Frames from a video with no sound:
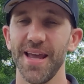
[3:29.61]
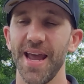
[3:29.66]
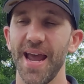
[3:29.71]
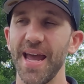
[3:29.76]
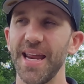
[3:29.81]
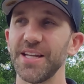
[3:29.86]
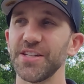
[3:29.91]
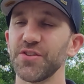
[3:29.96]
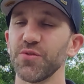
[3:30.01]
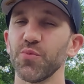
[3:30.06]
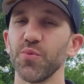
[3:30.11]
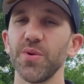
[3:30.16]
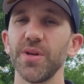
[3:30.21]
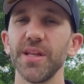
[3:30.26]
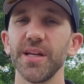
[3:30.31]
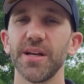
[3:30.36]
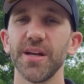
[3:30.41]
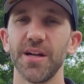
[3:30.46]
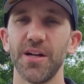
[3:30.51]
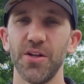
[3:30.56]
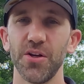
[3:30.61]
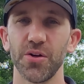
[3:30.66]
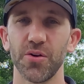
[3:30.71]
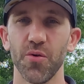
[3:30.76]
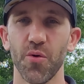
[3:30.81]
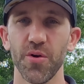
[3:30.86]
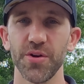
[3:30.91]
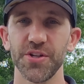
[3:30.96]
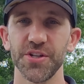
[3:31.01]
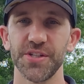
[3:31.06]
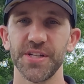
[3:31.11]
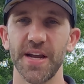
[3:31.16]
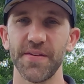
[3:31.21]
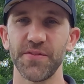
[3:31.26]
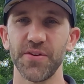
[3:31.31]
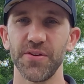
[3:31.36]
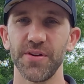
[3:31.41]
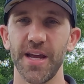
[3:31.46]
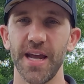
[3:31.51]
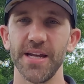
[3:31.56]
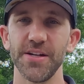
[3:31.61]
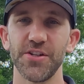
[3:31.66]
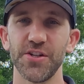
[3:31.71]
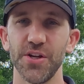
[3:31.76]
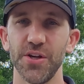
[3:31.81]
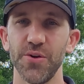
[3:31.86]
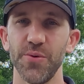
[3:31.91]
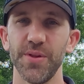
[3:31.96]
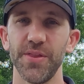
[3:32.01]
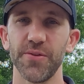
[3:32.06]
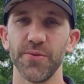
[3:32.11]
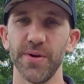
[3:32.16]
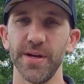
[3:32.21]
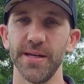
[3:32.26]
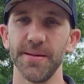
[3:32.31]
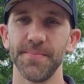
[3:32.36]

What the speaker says: And it's really going to look gorgeous after day 2 and 3.